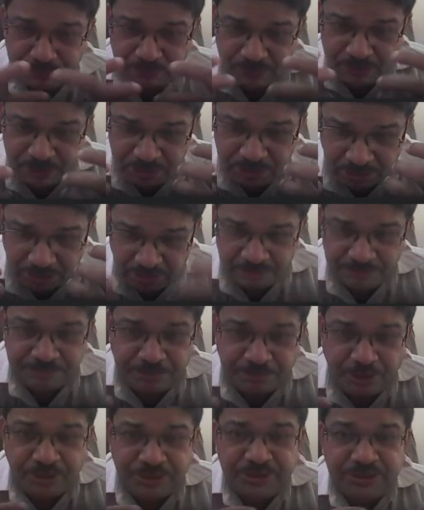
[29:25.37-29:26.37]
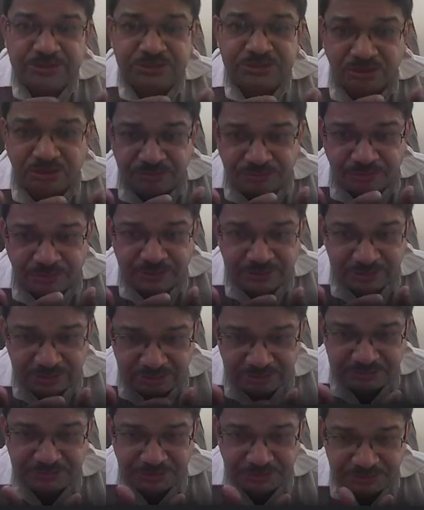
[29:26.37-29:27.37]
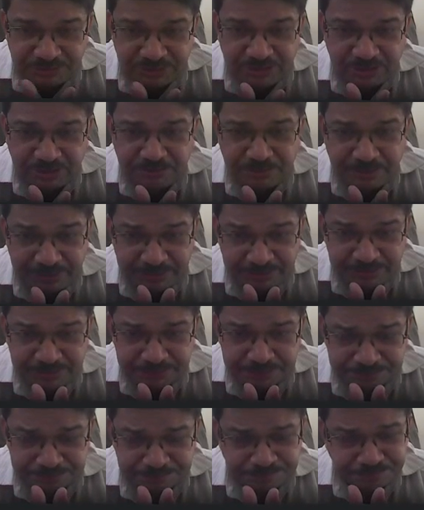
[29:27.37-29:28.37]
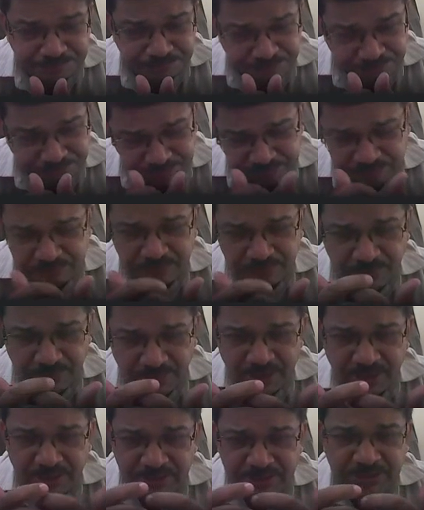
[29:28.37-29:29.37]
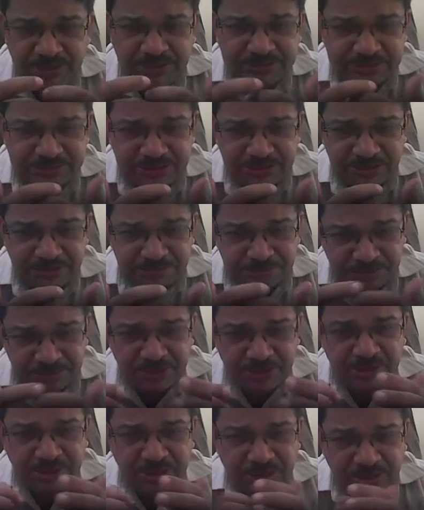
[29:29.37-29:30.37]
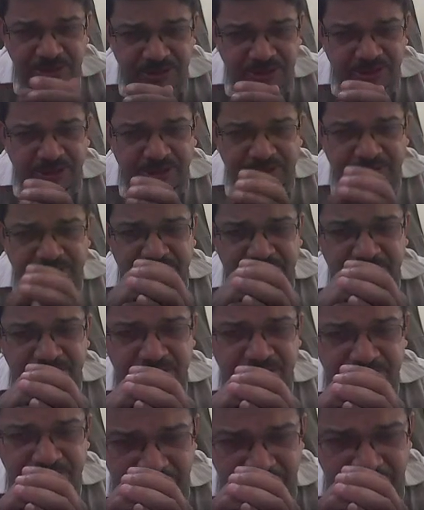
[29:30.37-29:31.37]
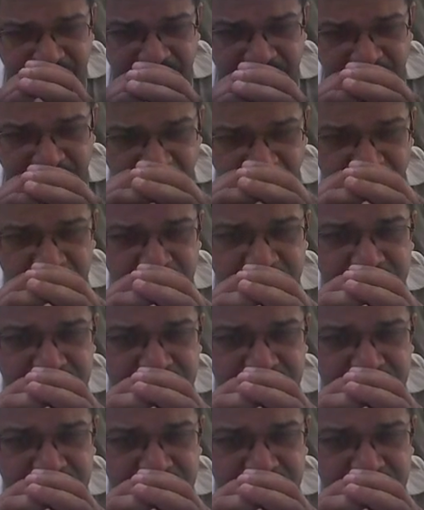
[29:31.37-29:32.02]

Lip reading: the importance of 135 degree bend in the stirrup, and he allowed